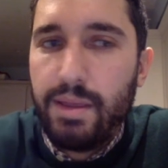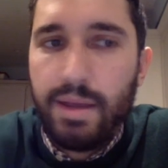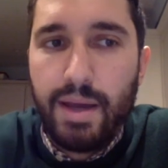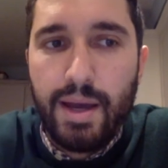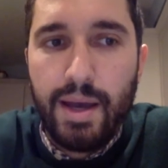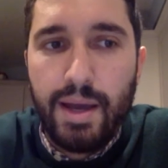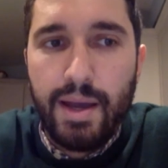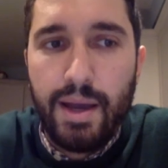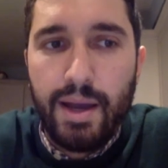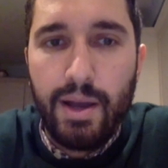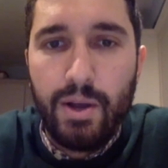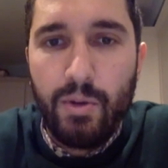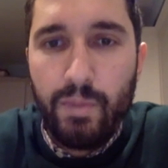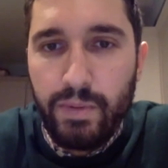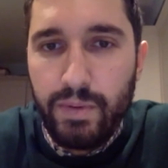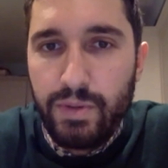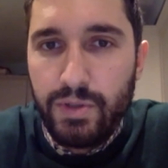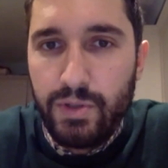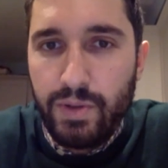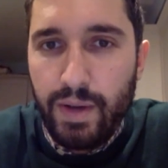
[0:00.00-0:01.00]
I hope
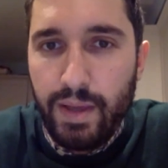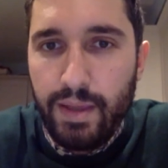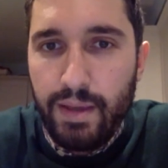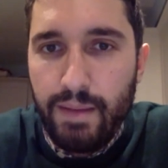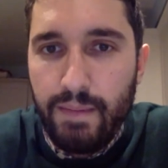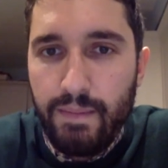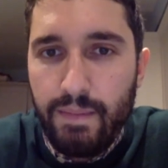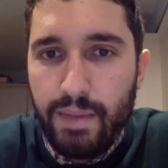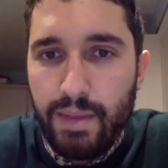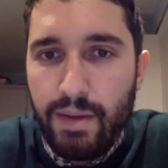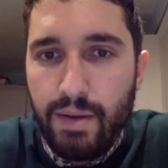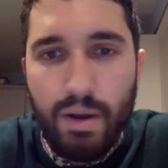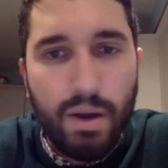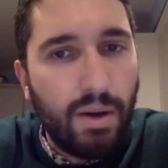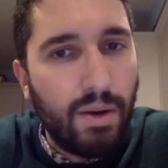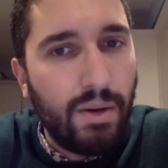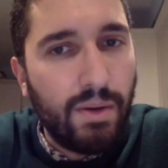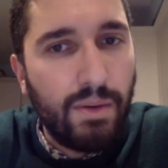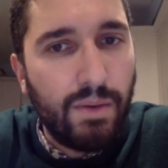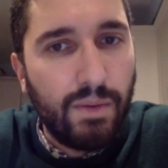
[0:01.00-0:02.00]
you enjoy them. They're
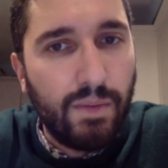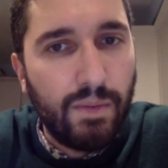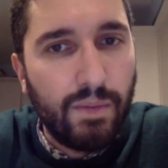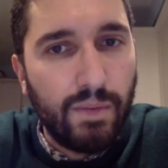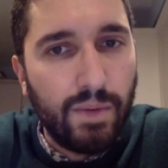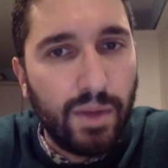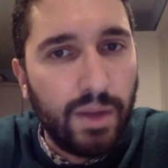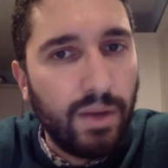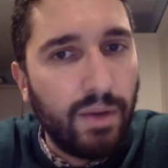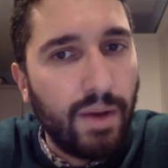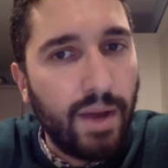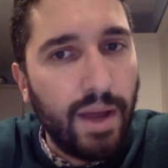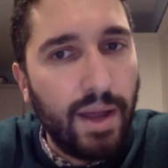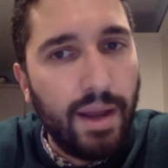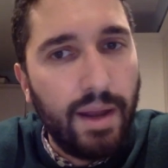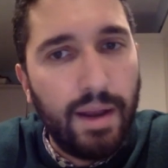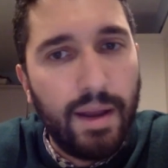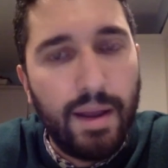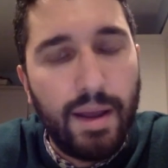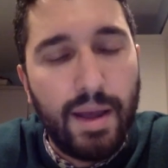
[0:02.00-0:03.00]
all really
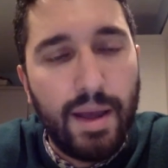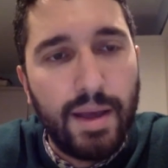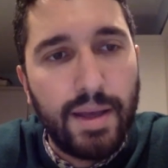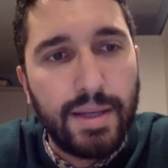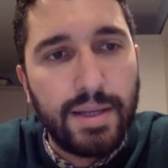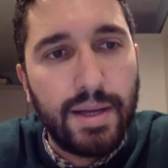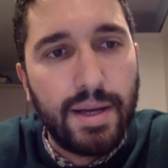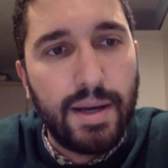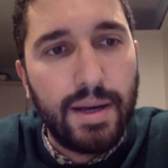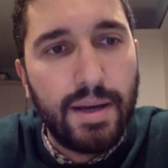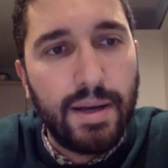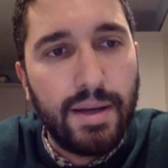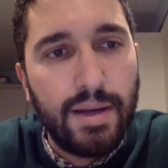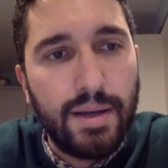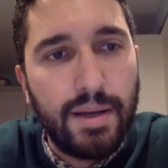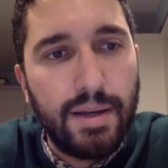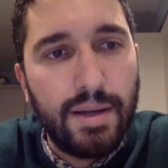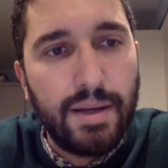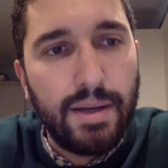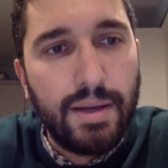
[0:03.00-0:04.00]
great, and
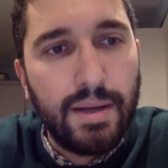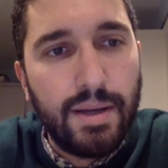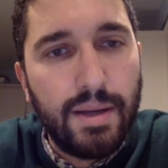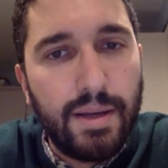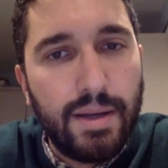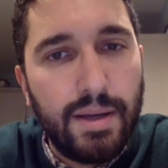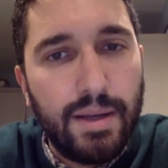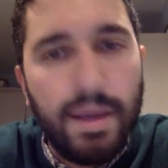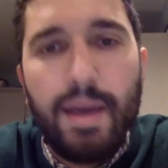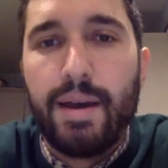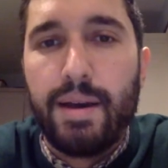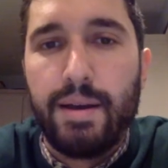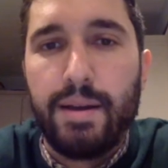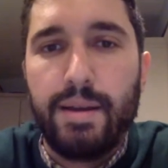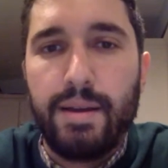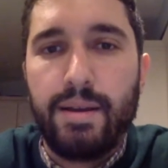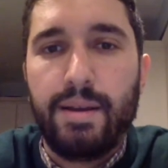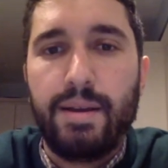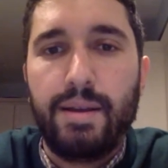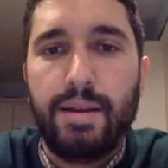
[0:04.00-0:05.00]
yeah,
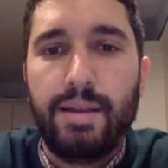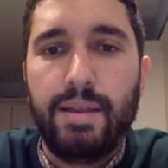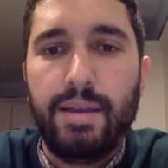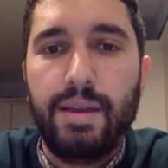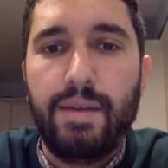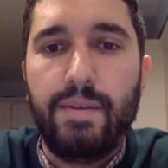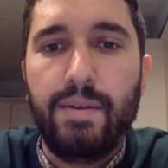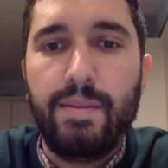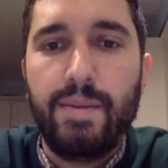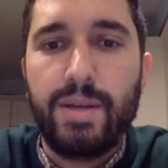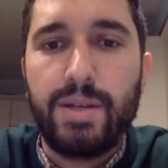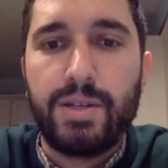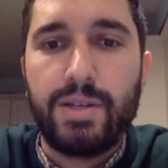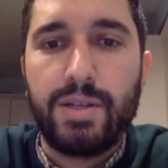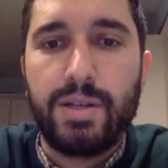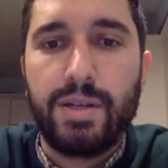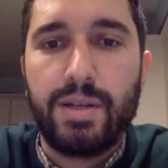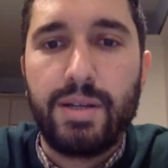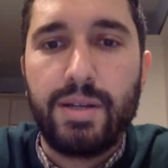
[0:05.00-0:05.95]
thank you very much.